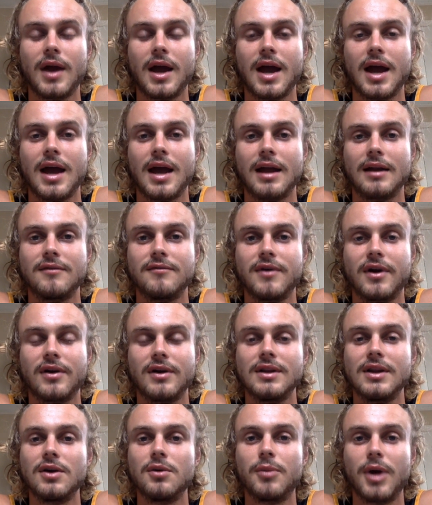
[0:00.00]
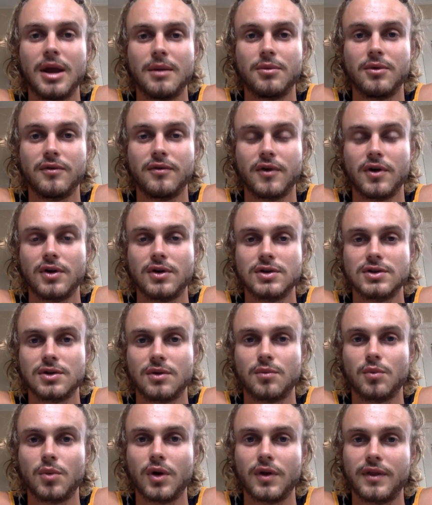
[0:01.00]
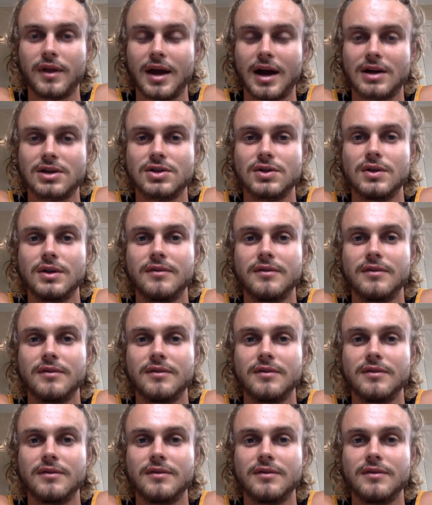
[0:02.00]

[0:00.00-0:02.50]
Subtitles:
and very little people focus on what the actual